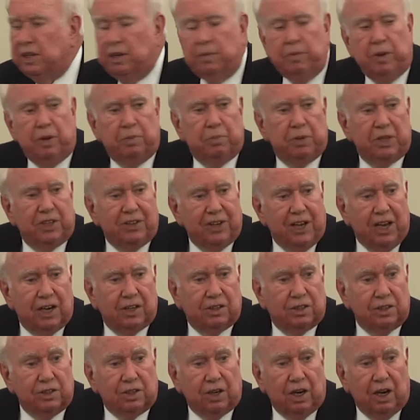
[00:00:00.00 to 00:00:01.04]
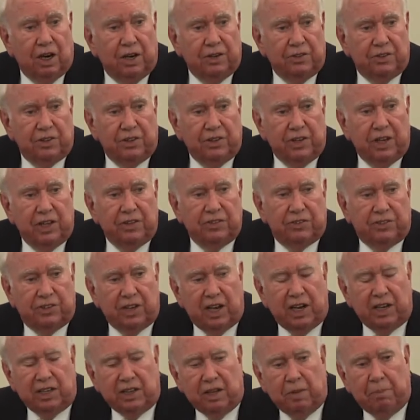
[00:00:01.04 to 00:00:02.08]
them in botanical gardens and then
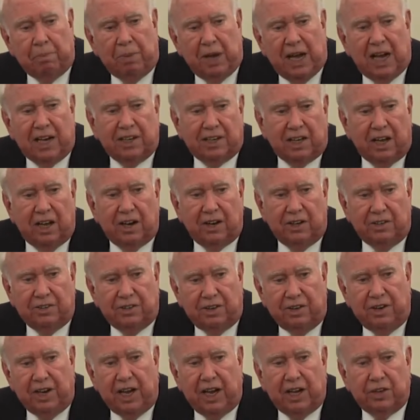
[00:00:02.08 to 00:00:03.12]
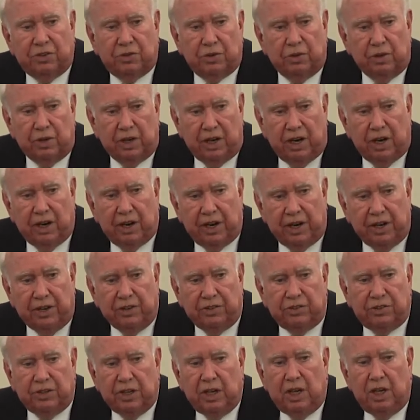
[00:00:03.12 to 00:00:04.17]
setting them back out into natural
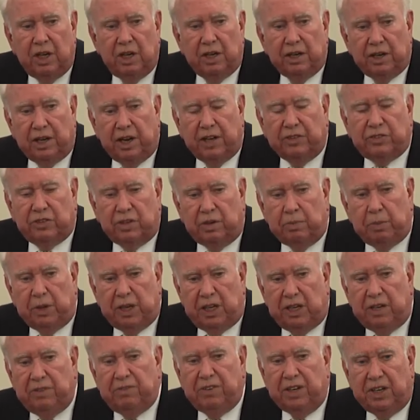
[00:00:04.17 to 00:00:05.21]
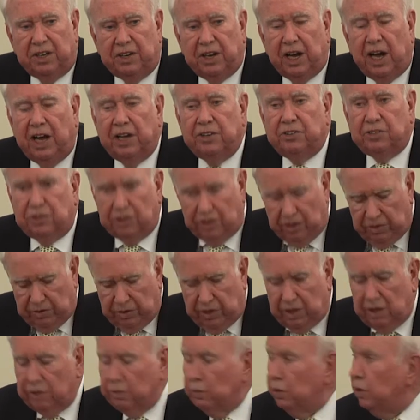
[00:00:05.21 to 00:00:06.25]
areas gets to be even dicier
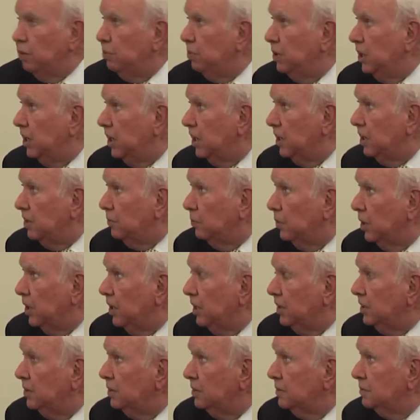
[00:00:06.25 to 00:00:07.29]
than it would be anyway.